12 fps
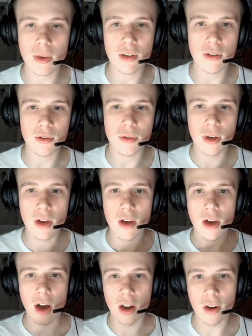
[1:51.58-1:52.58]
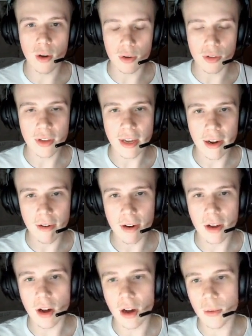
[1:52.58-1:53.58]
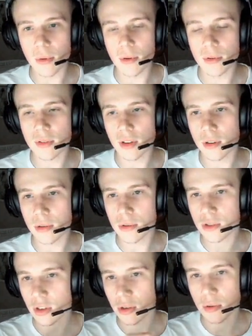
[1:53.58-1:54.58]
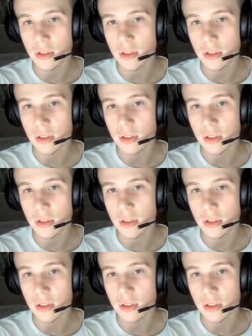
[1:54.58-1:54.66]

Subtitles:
you unlock the area, I will also show the